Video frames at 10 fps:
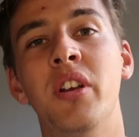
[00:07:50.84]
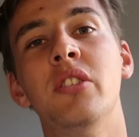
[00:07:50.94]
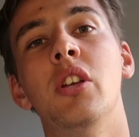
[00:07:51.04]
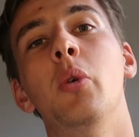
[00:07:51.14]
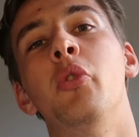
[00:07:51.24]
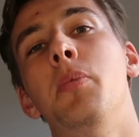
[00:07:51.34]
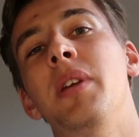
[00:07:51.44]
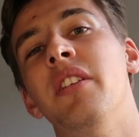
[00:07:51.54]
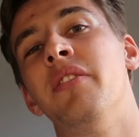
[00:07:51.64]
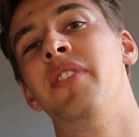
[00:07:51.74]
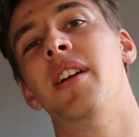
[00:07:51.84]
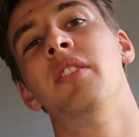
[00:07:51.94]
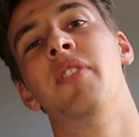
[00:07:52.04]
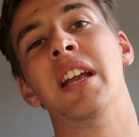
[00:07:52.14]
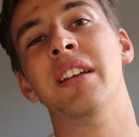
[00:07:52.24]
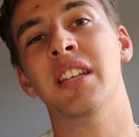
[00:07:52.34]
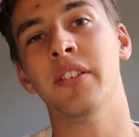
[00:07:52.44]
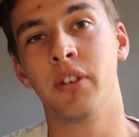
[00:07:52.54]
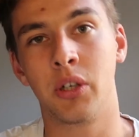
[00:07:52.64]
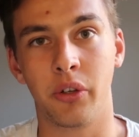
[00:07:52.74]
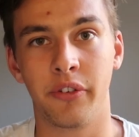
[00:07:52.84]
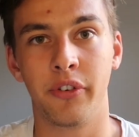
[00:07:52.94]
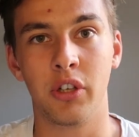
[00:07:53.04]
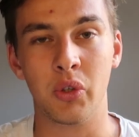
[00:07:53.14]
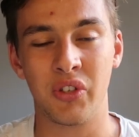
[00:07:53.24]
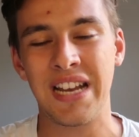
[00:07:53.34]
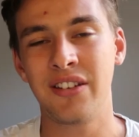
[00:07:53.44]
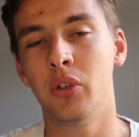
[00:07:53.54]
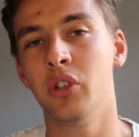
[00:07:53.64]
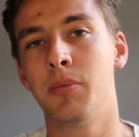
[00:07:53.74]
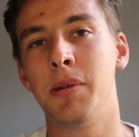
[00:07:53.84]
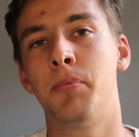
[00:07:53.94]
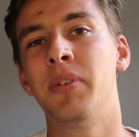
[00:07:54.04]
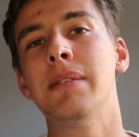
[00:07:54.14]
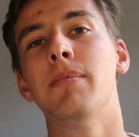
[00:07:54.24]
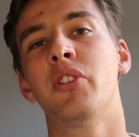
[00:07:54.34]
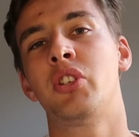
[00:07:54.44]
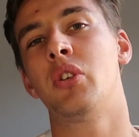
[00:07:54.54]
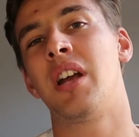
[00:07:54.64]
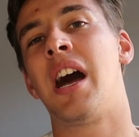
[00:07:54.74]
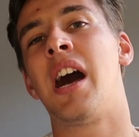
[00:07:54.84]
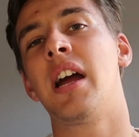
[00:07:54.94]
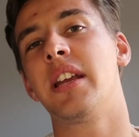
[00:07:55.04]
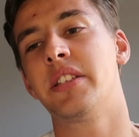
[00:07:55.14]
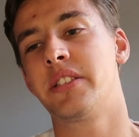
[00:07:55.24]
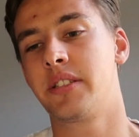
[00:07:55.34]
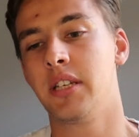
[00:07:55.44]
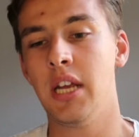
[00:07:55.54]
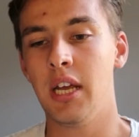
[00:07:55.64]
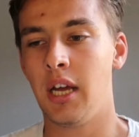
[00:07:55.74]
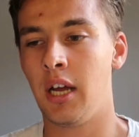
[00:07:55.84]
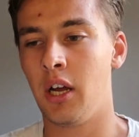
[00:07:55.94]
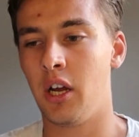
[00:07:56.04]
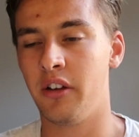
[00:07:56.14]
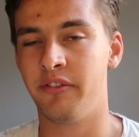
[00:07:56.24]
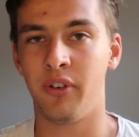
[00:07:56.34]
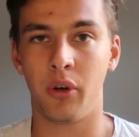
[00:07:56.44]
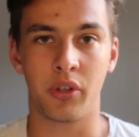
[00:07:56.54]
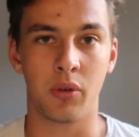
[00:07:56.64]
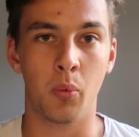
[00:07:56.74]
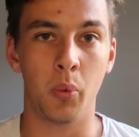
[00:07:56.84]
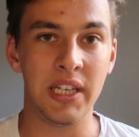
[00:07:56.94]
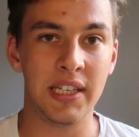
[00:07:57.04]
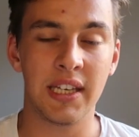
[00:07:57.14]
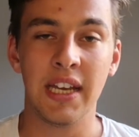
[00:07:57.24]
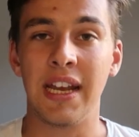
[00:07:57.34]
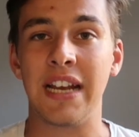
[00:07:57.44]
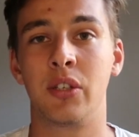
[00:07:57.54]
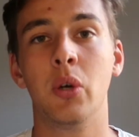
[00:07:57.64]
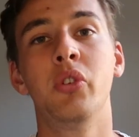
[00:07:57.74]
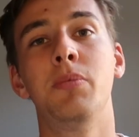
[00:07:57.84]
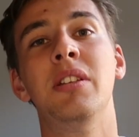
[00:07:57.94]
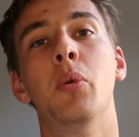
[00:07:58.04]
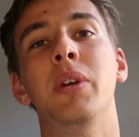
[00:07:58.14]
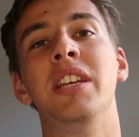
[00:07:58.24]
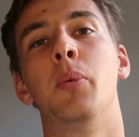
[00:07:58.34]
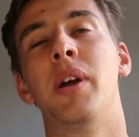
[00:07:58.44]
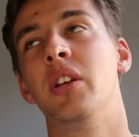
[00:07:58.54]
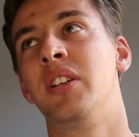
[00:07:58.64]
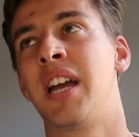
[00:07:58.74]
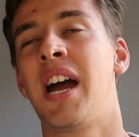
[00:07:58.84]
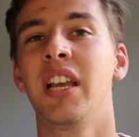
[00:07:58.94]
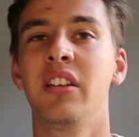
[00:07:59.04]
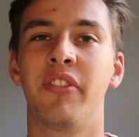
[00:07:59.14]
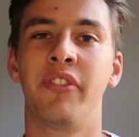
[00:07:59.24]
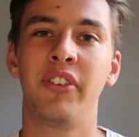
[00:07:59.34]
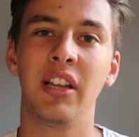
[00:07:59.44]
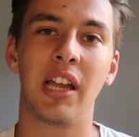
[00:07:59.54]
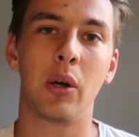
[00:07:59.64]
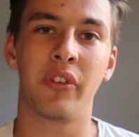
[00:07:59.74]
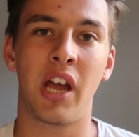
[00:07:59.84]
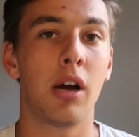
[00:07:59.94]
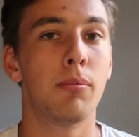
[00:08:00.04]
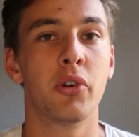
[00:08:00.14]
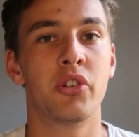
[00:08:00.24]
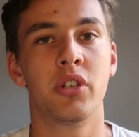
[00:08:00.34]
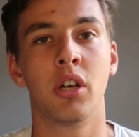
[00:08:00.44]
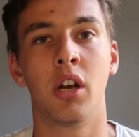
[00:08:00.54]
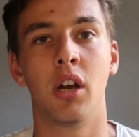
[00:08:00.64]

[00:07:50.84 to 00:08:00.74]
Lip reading: which is going to be very, very difficult for you. So that is going to be pretty much your highest volume week. Is going to be the week where you kind of fill out how much